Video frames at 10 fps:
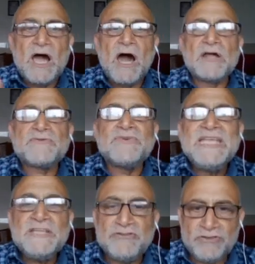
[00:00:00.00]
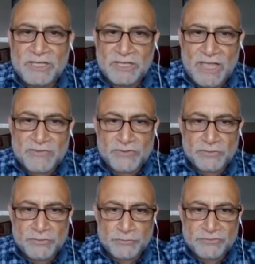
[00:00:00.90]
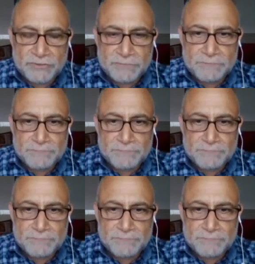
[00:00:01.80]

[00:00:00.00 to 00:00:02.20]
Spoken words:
are reaching a solution.